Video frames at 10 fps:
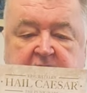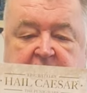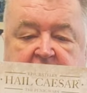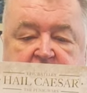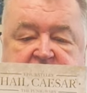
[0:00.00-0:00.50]

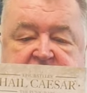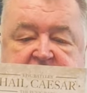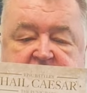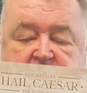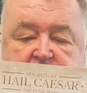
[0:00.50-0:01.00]
the Hail
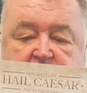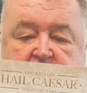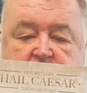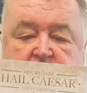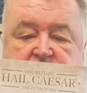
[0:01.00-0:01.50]
Caesar
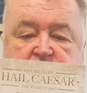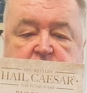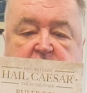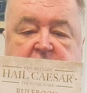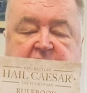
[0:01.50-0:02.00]
Punic Wars
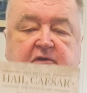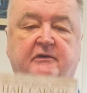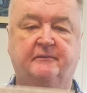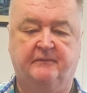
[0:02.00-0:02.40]
rulebook for